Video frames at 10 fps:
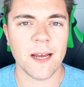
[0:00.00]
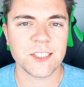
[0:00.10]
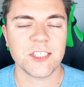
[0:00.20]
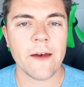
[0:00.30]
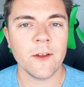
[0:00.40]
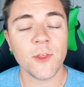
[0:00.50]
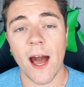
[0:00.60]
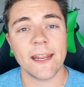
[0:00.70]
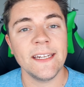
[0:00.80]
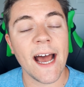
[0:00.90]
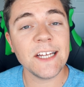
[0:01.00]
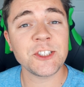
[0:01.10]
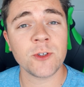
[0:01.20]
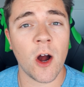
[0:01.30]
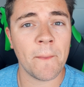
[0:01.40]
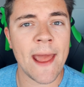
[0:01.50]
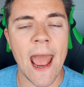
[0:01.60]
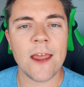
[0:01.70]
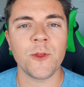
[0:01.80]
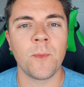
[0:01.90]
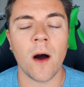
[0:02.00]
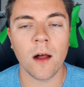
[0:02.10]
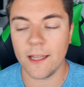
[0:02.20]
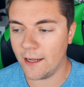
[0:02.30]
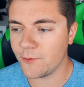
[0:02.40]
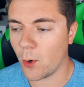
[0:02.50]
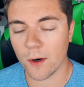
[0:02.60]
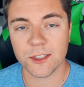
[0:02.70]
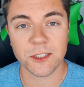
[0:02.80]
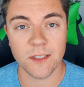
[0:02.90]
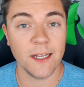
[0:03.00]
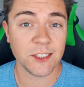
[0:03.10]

my seventh, got a nice throw on my eighth ball, and of course, it